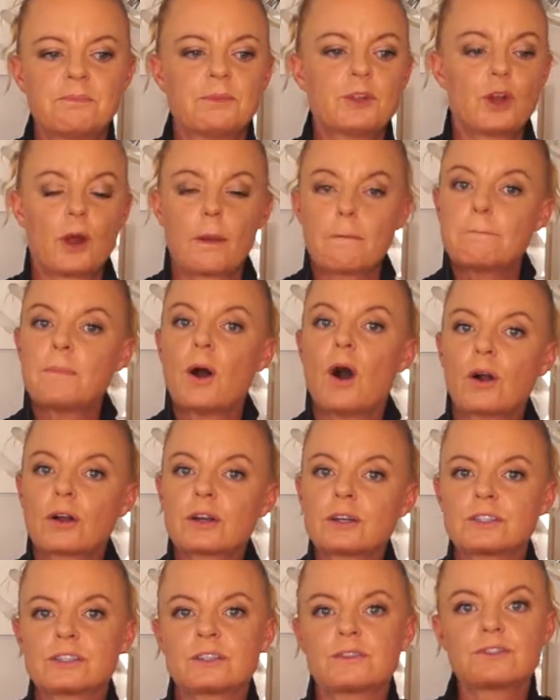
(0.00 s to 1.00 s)
you know,
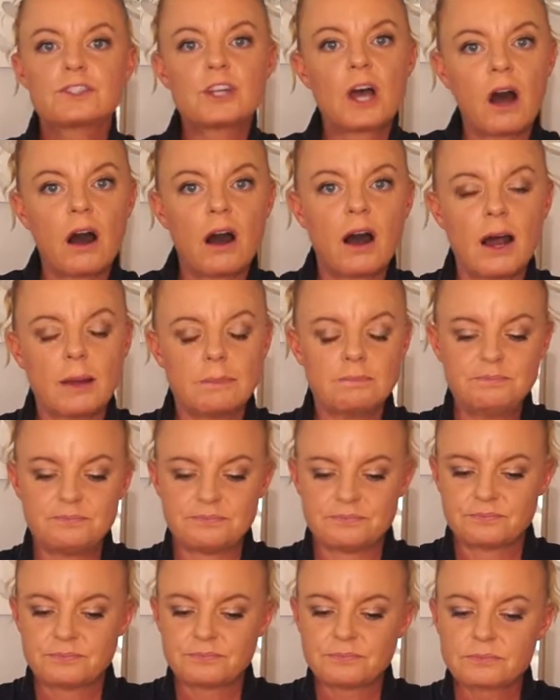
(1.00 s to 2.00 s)
pockets of time,